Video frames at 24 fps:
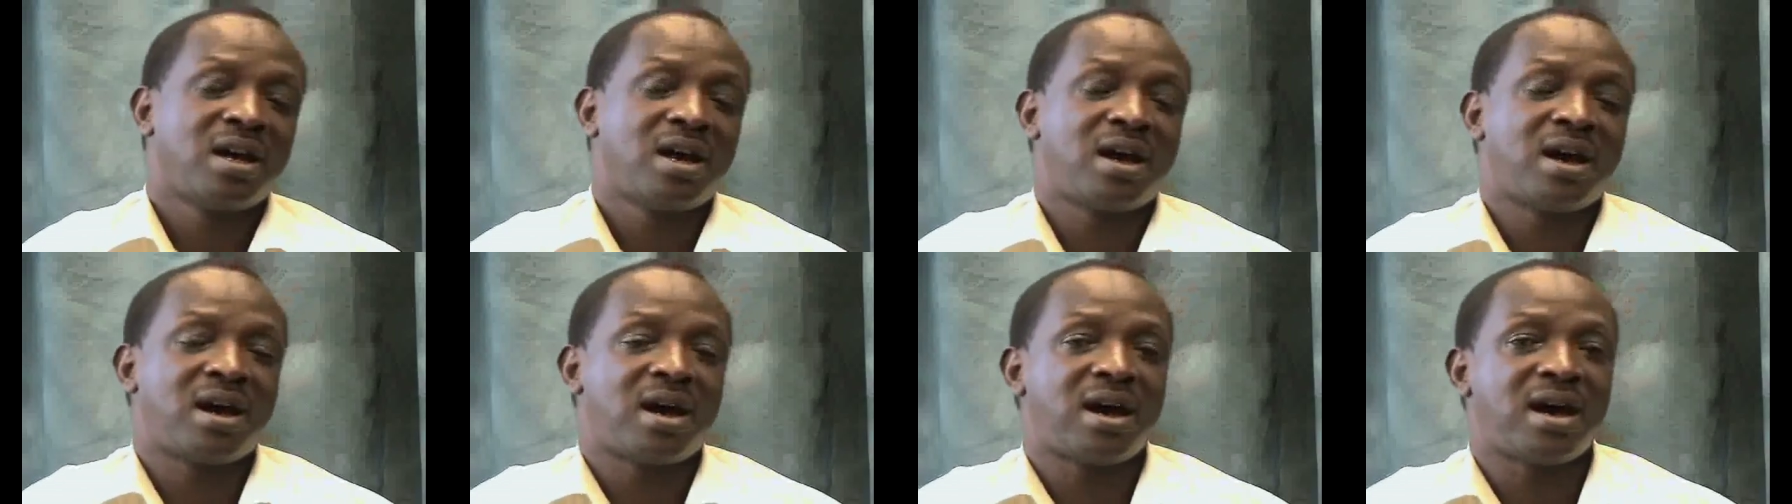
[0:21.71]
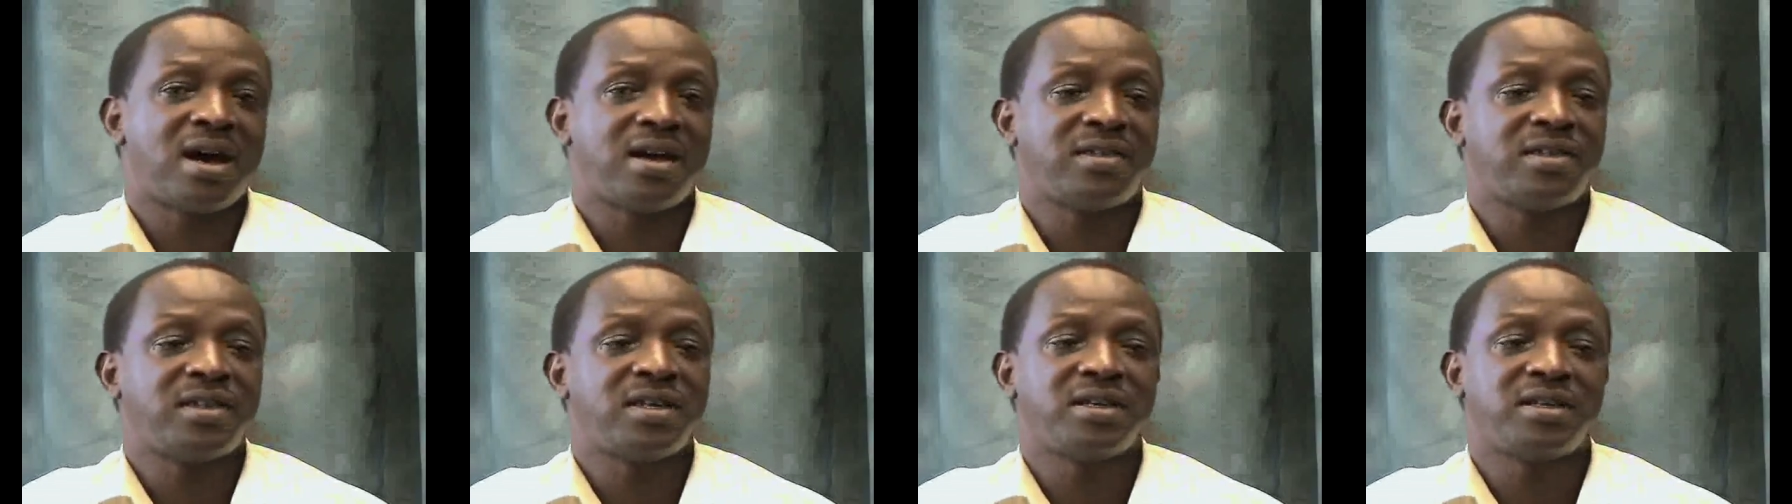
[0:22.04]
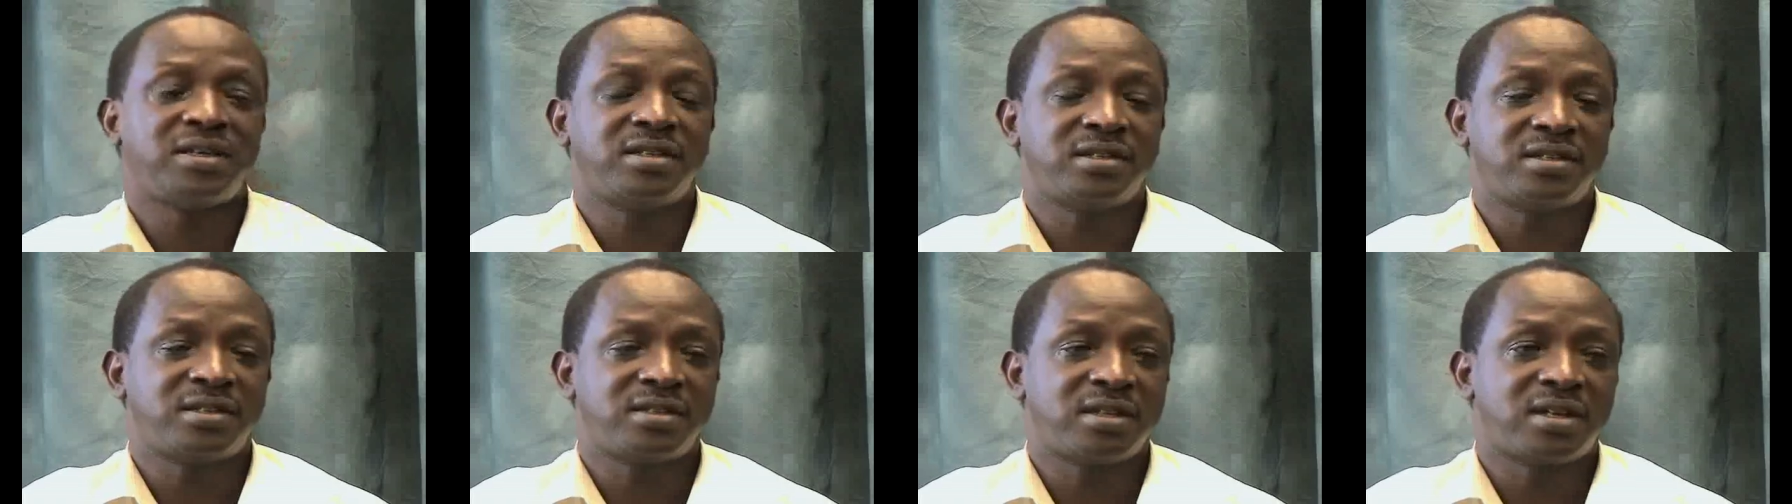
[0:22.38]
uh, I
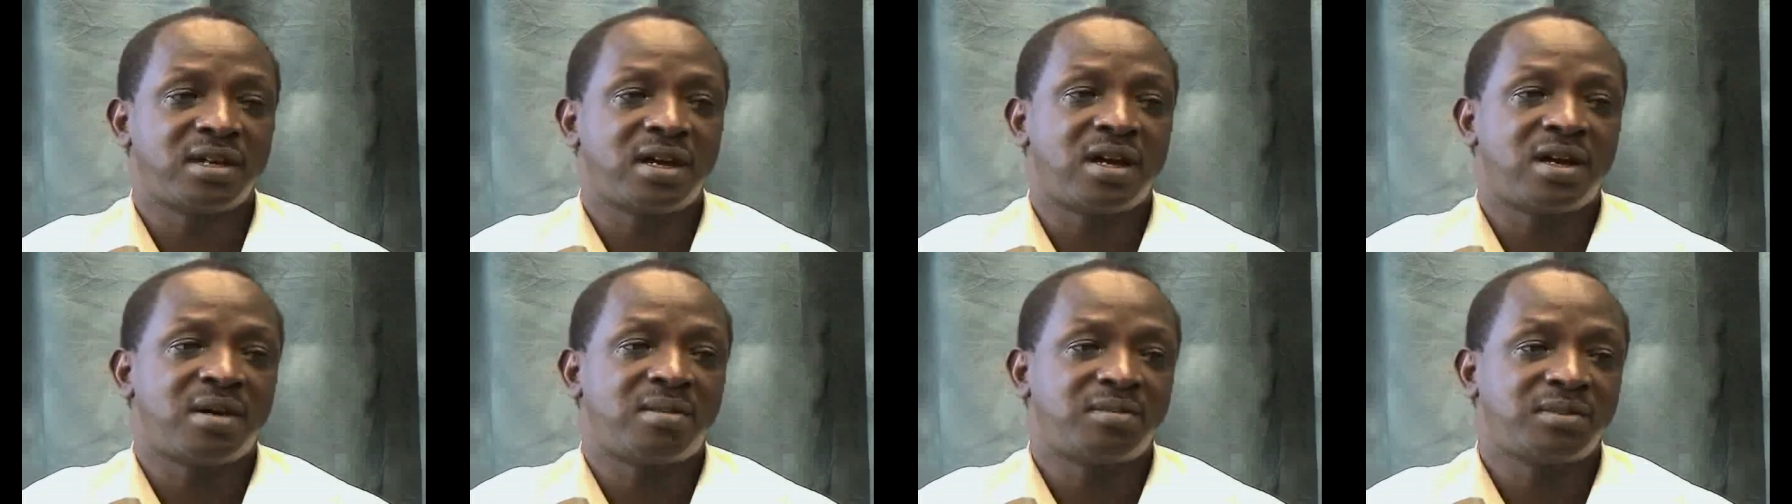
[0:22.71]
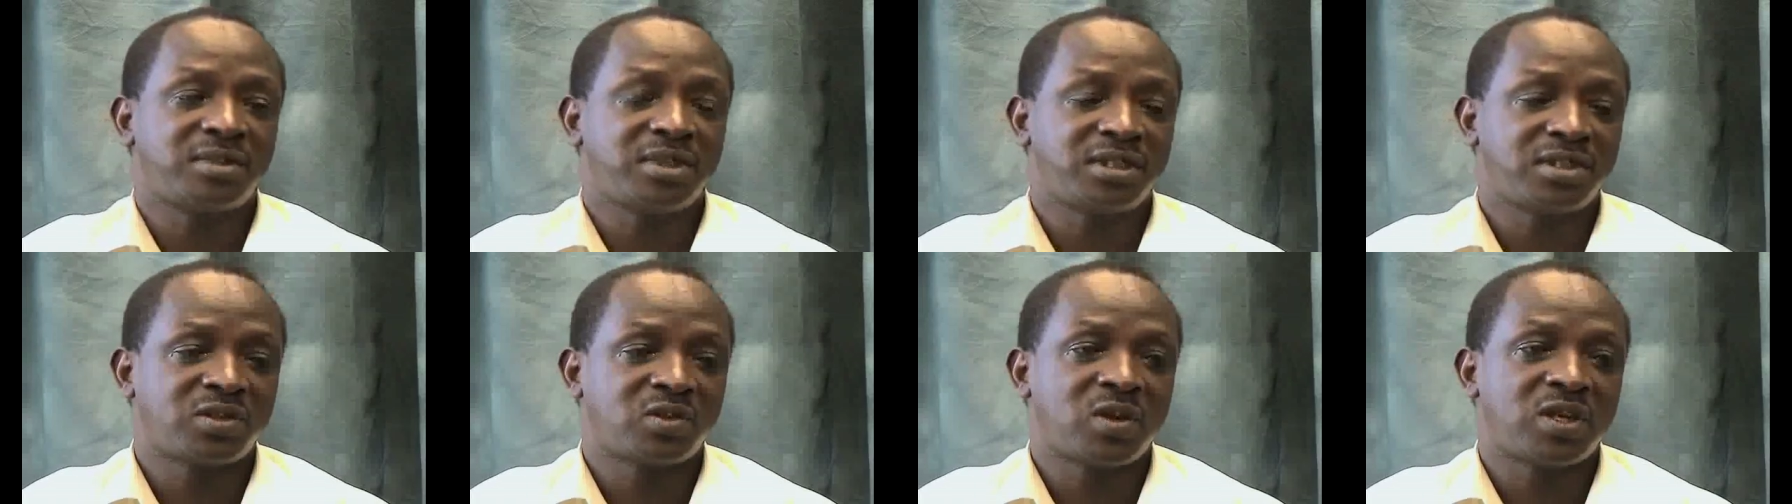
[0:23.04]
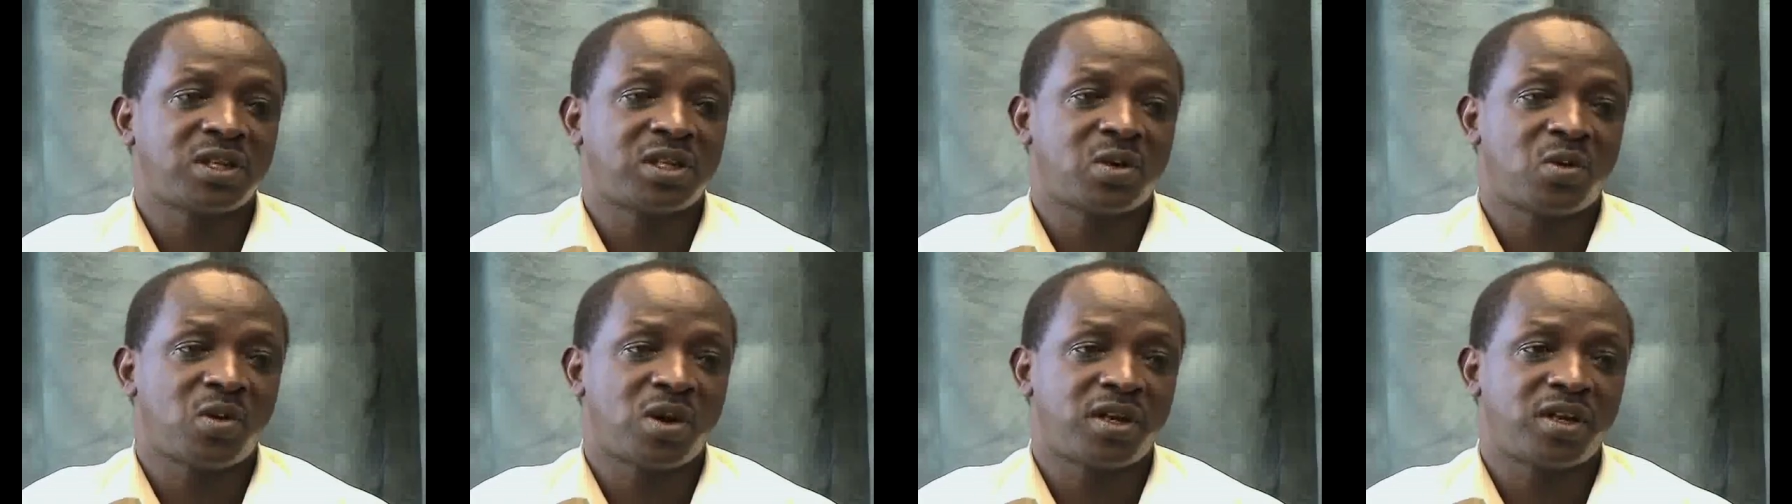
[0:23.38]
think is, uh, is
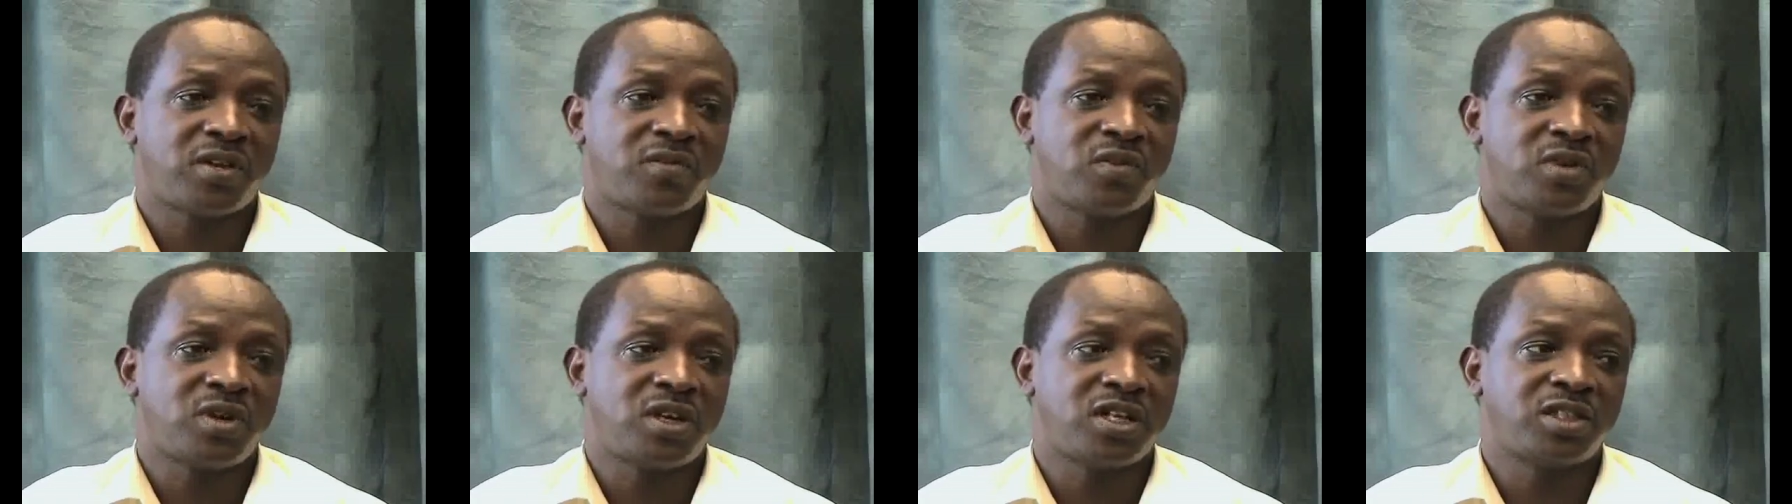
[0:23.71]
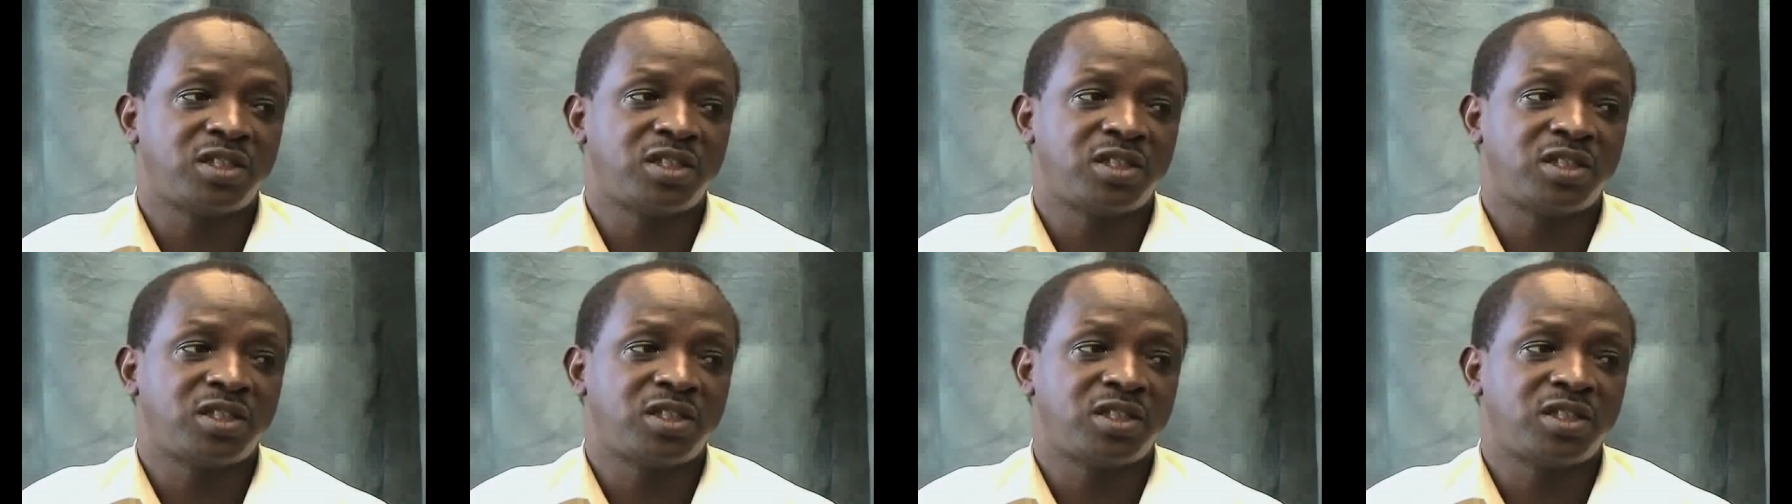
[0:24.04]
quite a wonderful